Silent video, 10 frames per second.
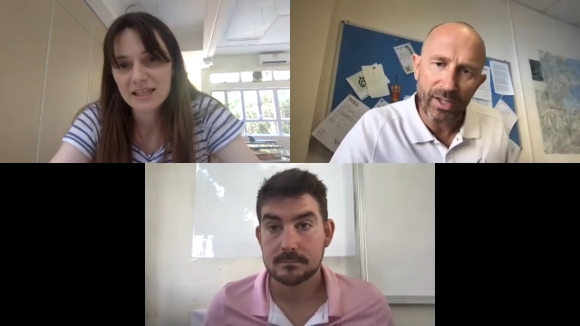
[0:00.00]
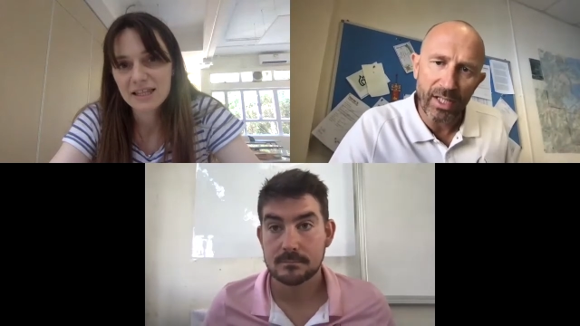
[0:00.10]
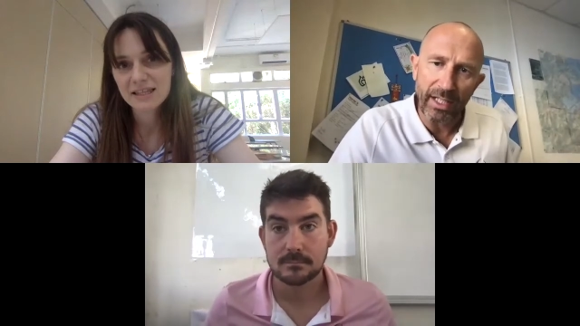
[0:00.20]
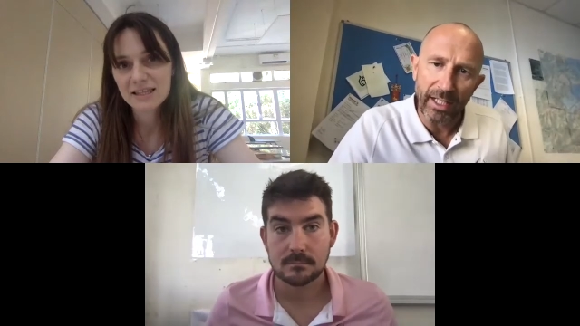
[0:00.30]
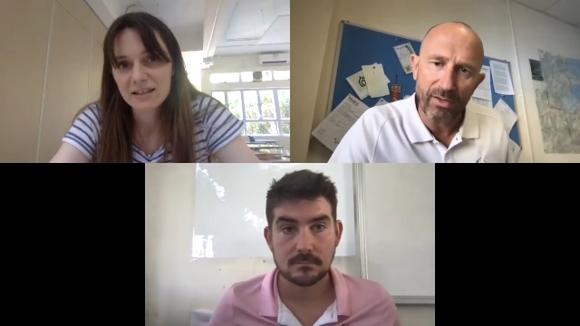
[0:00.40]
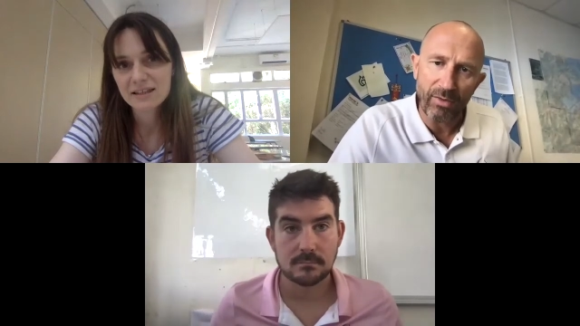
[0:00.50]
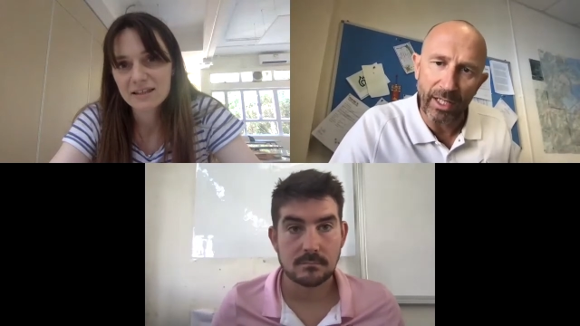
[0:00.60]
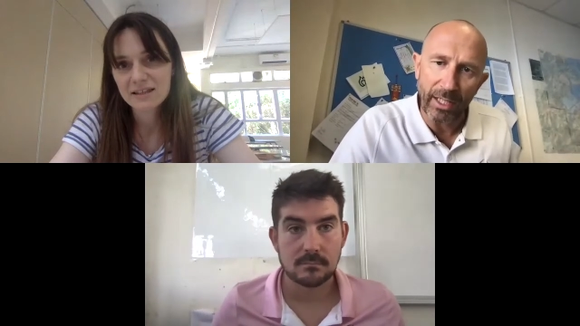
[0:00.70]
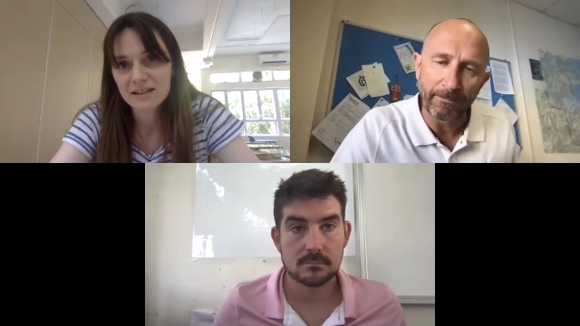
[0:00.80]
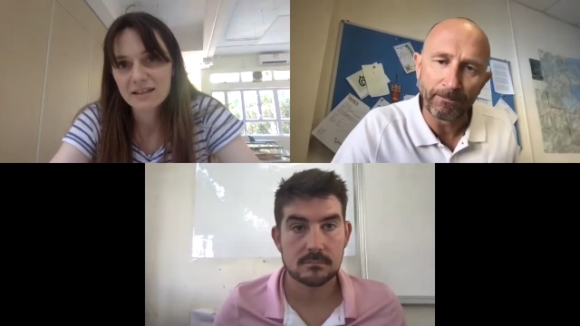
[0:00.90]
Speaker 1: to see kids
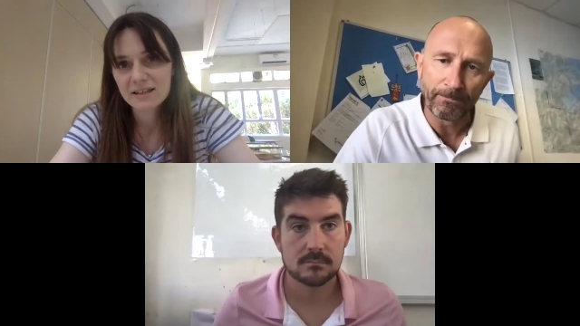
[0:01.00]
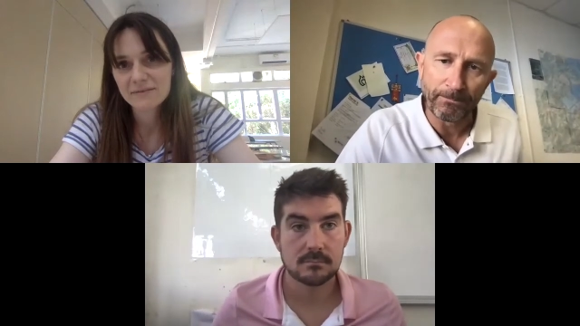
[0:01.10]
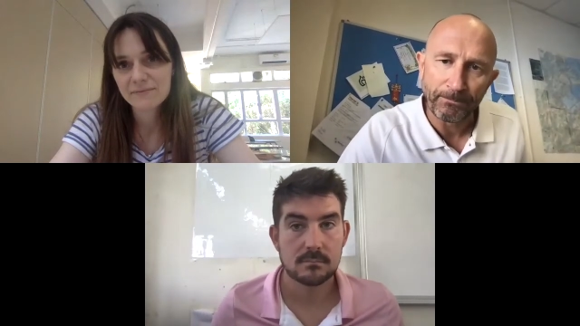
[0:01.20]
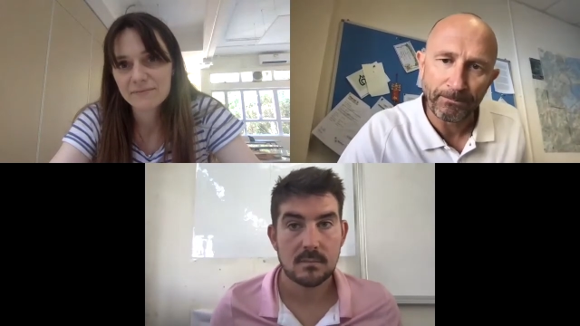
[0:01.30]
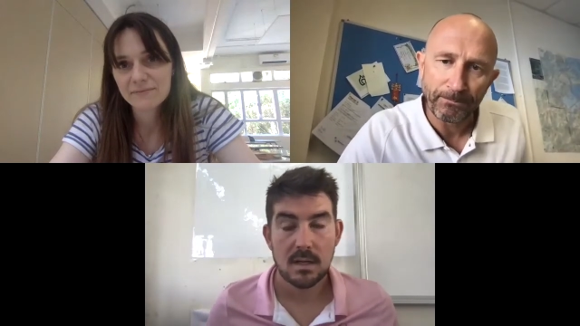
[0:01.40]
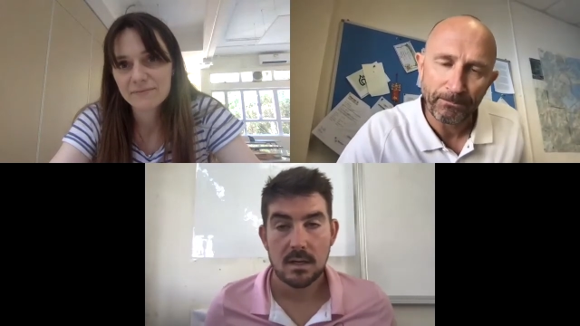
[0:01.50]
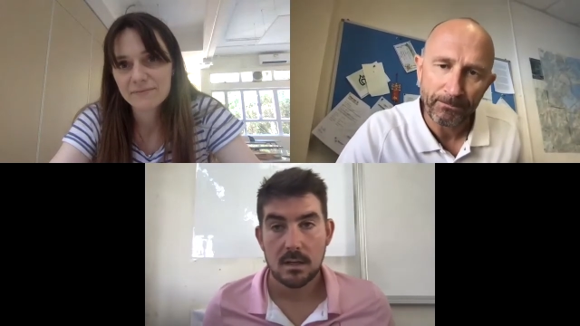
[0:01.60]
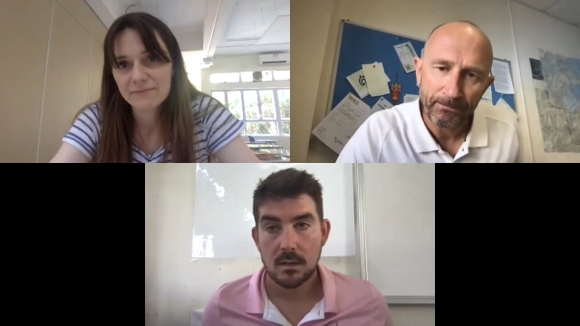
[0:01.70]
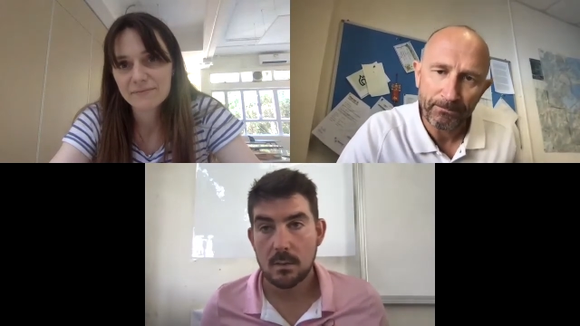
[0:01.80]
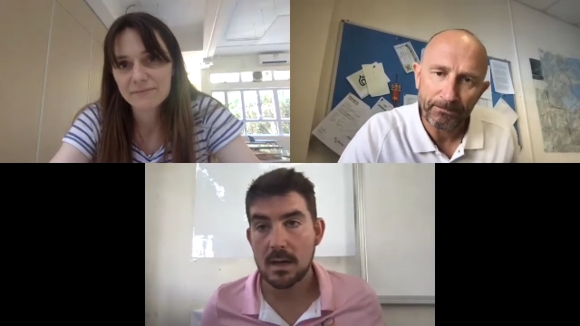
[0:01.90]
reading?
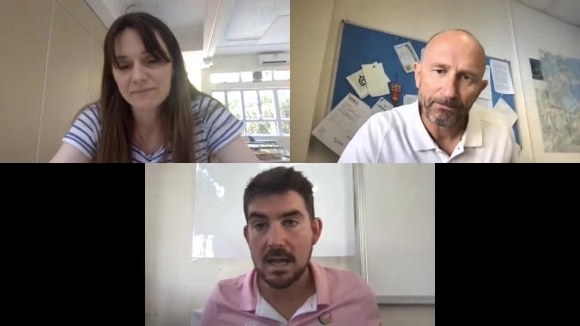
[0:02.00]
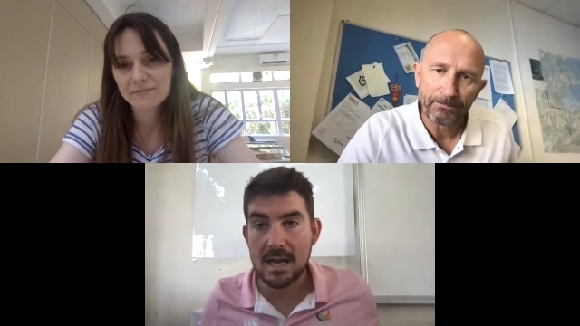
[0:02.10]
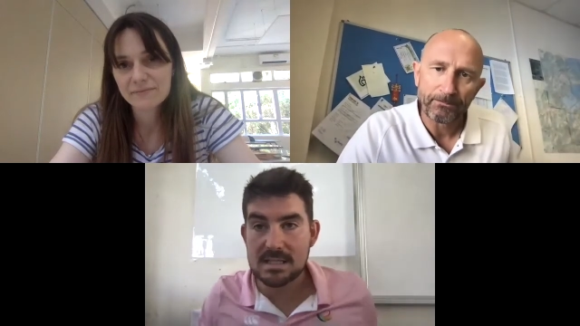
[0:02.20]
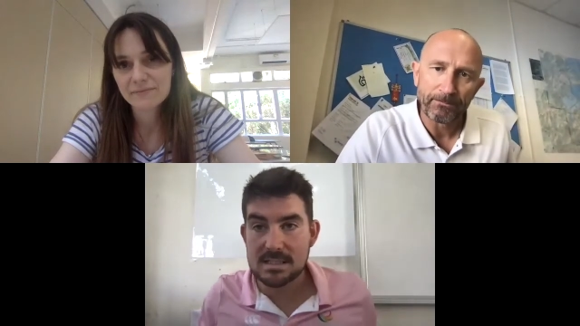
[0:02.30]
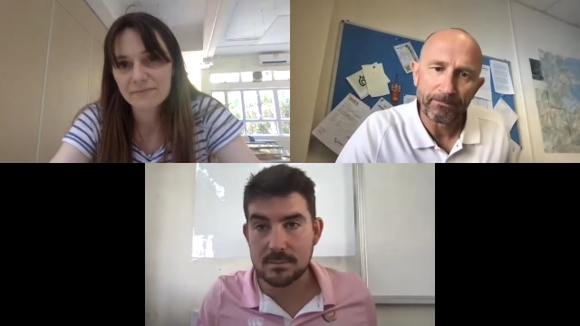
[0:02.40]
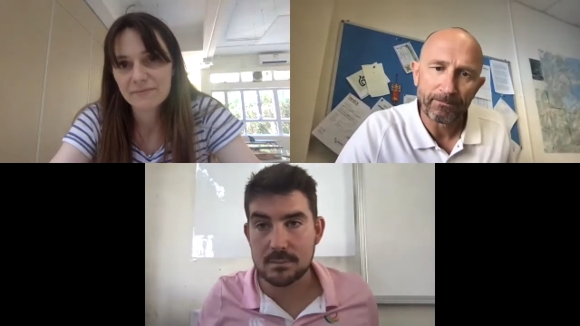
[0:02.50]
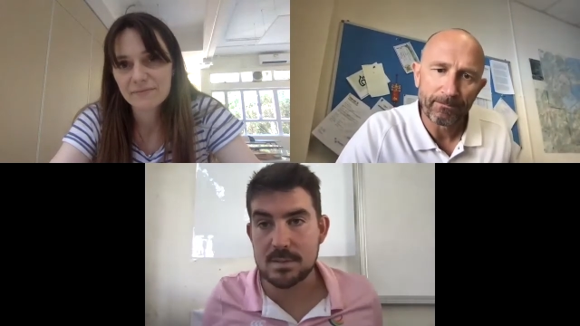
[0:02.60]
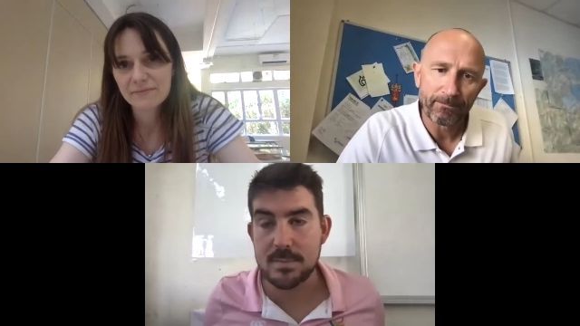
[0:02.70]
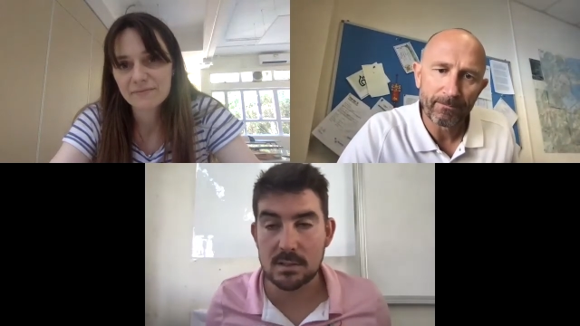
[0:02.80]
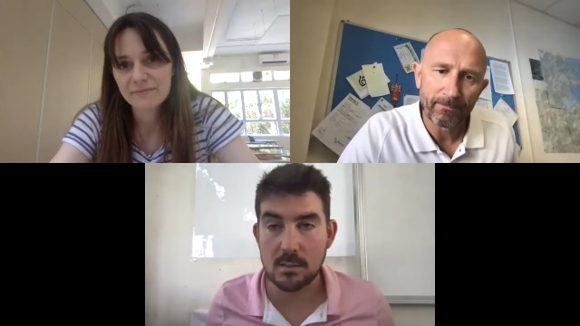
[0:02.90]
Well, I guess to
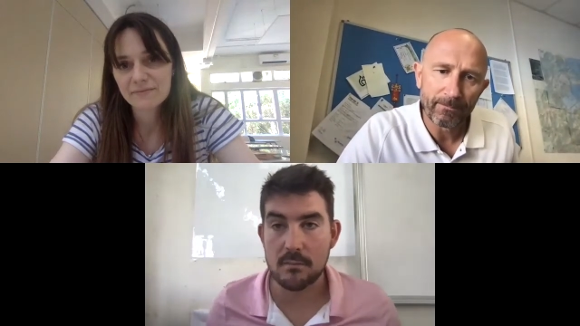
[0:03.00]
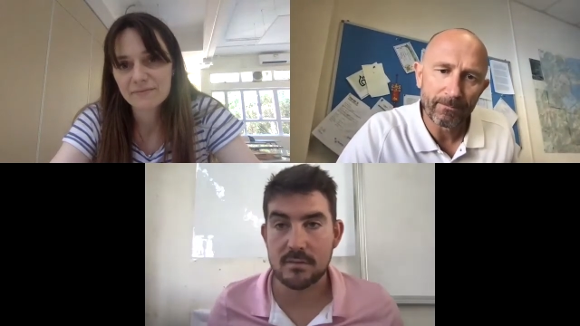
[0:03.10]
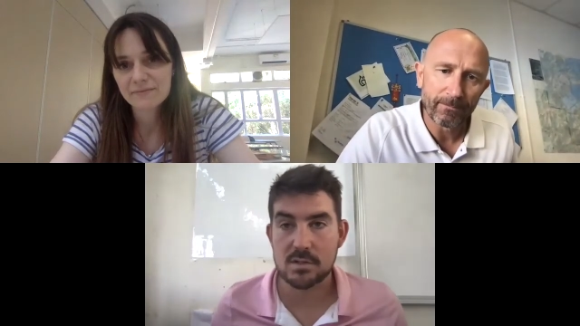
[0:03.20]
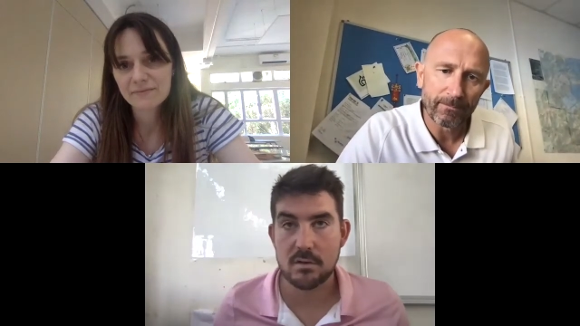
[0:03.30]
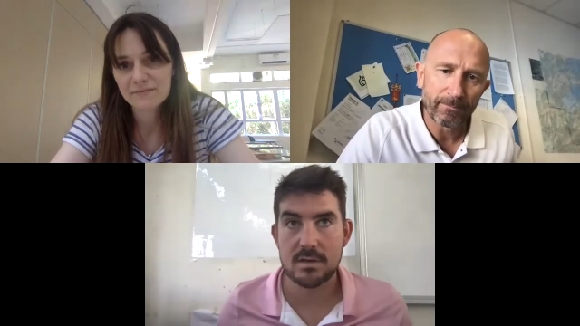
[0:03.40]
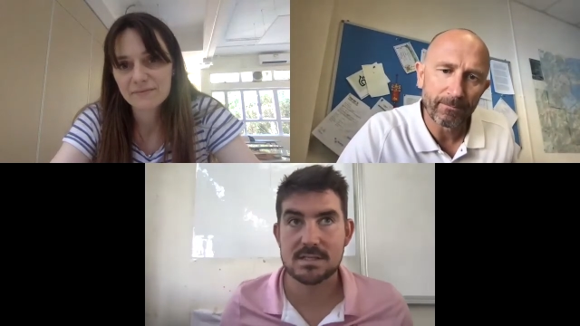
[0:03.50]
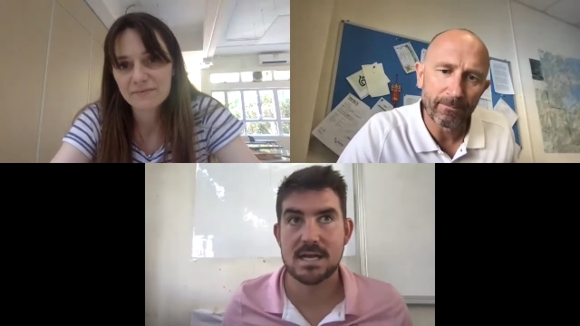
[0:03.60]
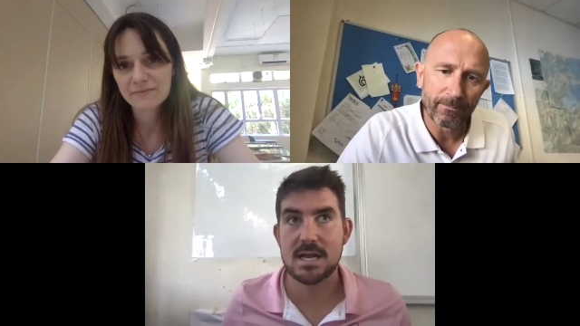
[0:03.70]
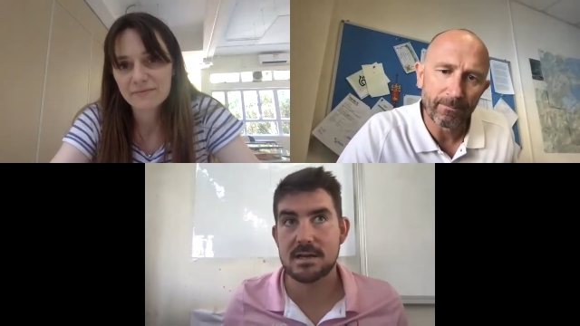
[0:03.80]
build on what Victoria said,